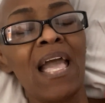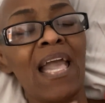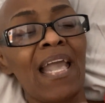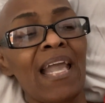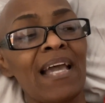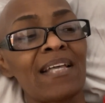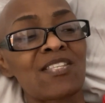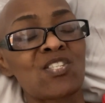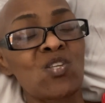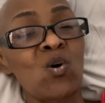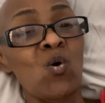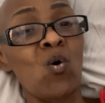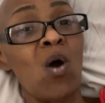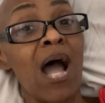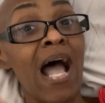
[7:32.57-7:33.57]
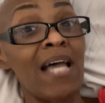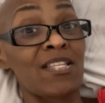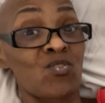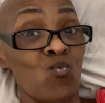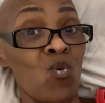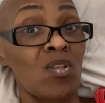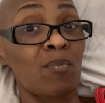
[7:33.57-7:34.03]
And so I
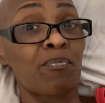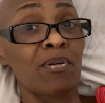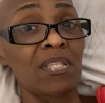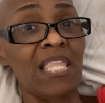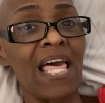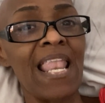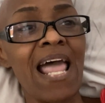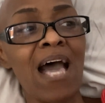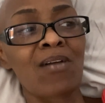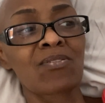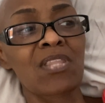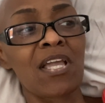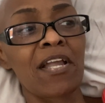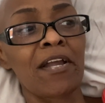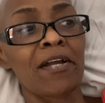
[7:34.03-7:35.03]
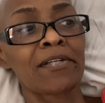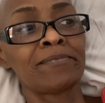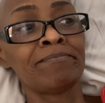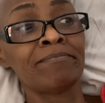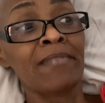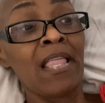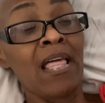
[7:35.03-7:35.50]
just wanted to put that out there.
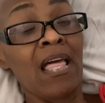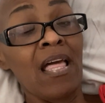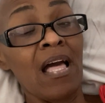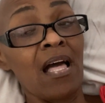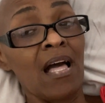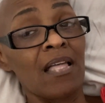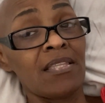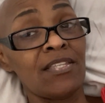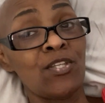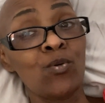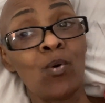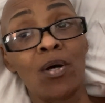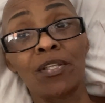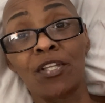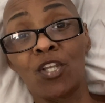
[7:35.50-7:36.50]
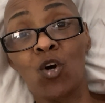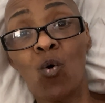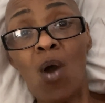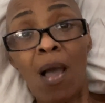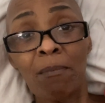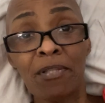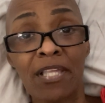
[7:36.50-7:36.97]
You under
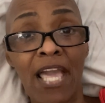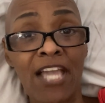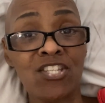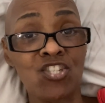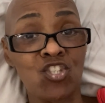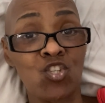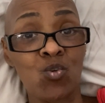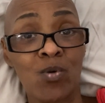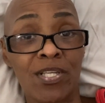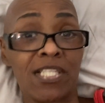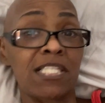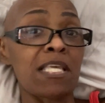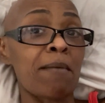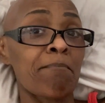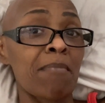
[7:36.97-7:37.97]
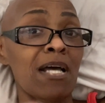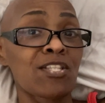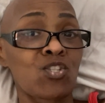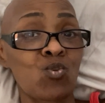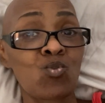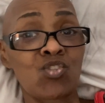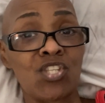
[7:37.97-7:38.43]
no obligation to accept my
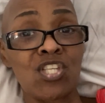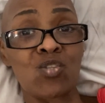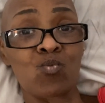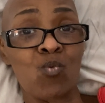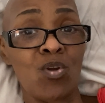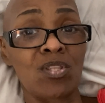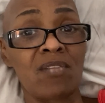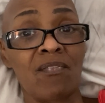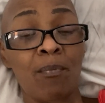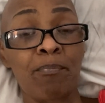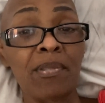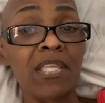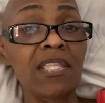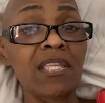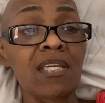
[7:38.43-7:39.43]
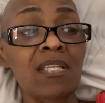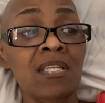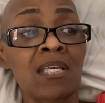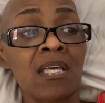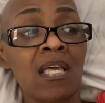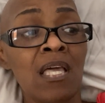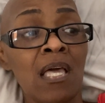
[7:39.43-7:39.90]
2 cents worth of opinion,
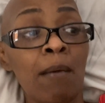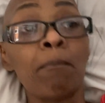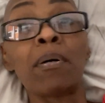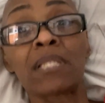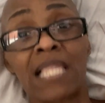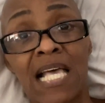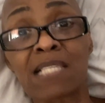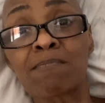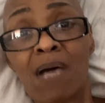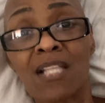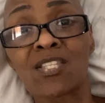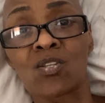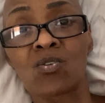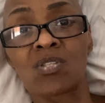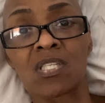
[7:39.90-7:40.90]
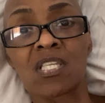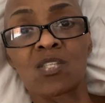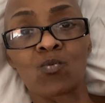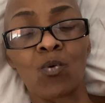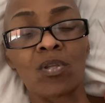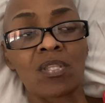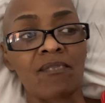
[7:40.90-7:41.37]
but that's my 2 cents
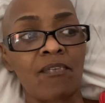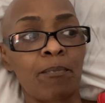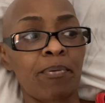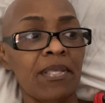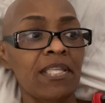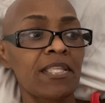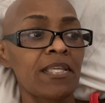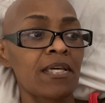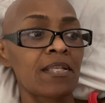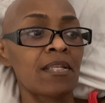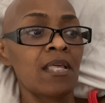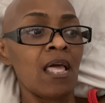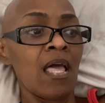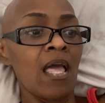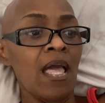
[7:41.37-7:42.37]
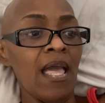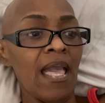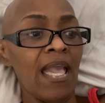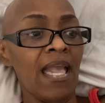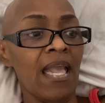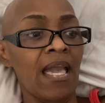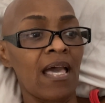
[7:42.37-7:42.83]
worth of opinion.
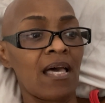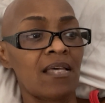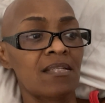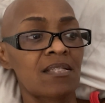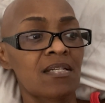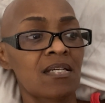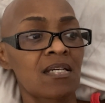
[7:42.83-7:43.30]
And